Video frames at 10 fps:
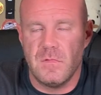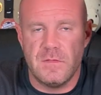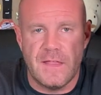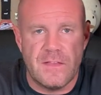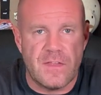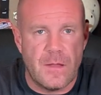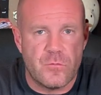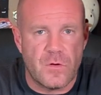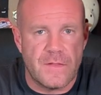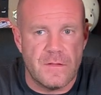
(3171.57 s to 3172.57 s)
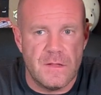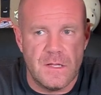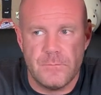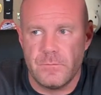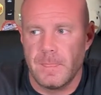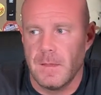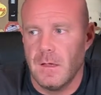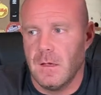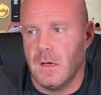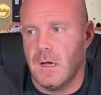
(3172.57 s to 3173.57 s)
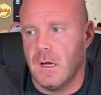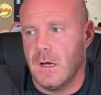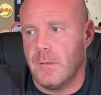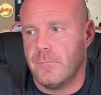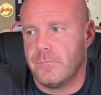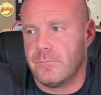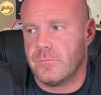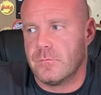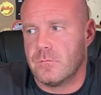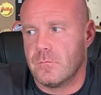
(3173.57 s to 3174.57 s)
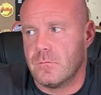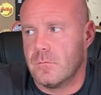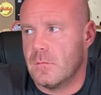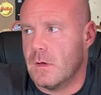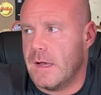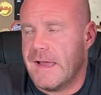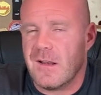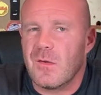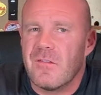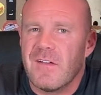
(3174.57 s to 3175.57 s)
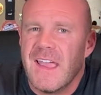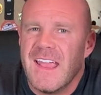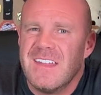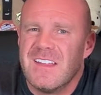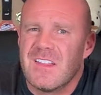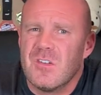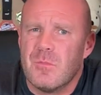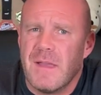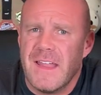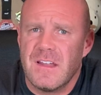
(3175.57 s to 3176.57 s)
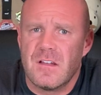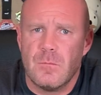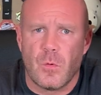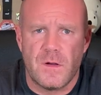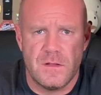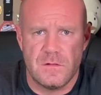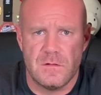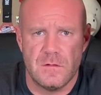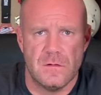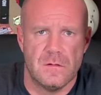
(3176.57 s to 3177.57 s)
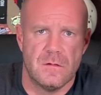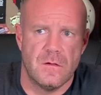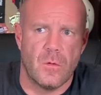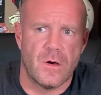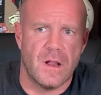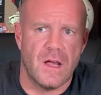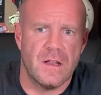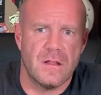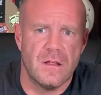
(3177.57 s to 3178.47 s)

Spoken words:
That's hamstring at the knee. I don't know if I had Dylan do banded good mornings or not.